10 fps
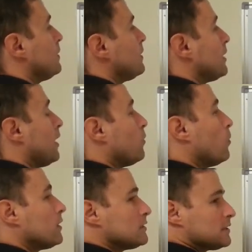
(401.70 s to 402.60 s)
Now,
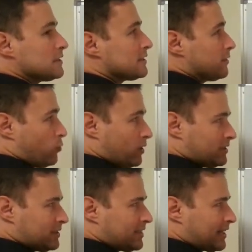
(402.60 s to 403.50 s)
what does
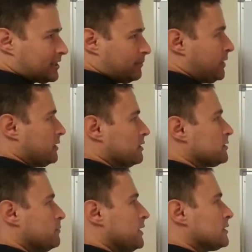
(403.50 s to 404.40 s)
this actually mean? This
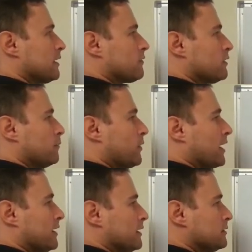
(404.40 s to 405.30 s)
means that I've got the
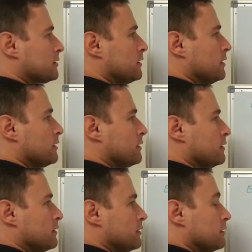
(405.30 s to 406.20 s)
bracket
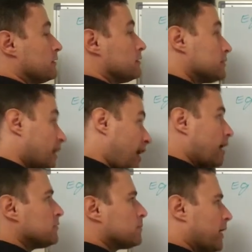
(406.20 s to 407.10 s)

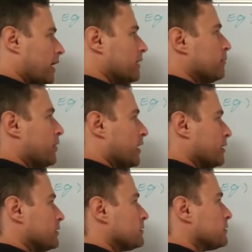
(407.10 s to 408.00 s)
times by the bracket.